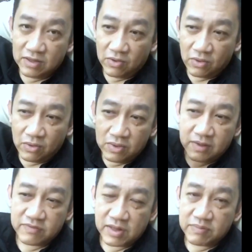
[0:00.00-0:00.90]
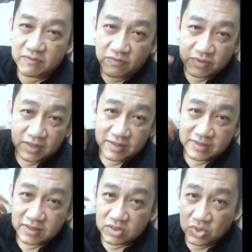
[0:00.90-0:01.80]
the whole of chapter 14
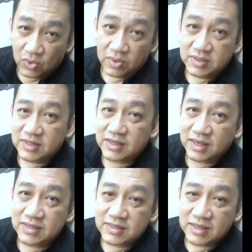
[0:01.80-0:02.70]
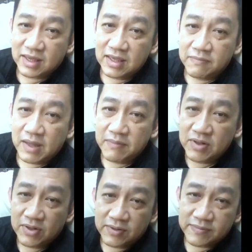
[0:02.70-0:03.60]
is a taunt against the king of
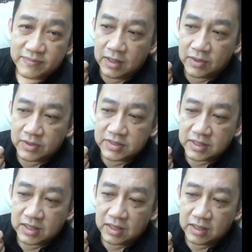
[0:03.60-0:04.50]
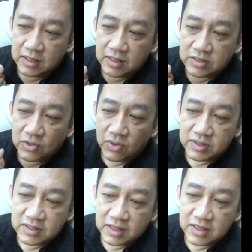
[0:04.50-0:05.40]
Babylon, was a, a
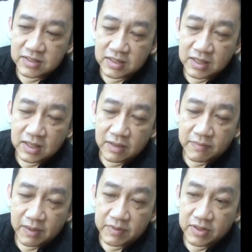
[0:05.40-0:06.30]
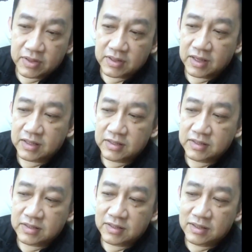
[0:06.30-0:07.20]
taunt against the king of Babylon.
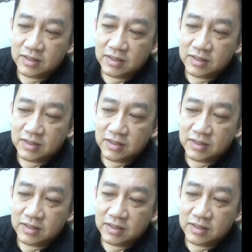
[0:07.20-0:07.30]
And